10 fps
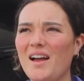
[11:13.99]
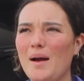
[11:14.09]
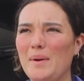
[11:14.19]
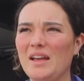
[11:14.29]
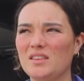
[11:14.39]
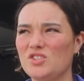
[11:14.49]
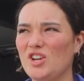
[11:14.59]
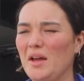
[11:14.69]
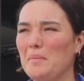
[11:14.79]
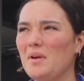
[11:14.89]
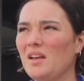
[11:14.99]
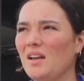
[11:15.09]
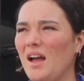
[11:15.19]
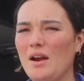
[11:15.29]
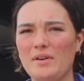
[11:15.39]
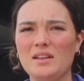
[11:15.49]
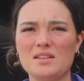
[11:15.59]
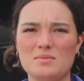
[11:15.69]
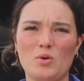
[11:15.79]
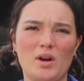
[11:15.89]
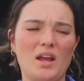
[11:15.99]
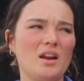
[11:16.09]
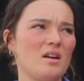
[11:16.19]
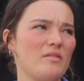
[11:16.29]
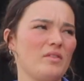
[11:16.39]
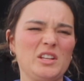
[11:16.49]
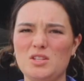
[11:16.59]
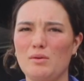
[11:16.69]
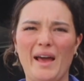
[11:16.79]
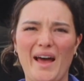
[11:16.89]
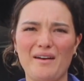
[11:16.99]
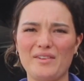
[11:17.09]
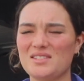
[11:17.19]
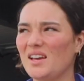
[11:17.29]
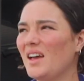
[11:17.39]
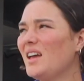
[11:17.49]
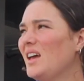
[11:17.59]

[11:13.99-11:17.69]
I'm gonna hit the gym. I ran this morning like 2.5, that's it.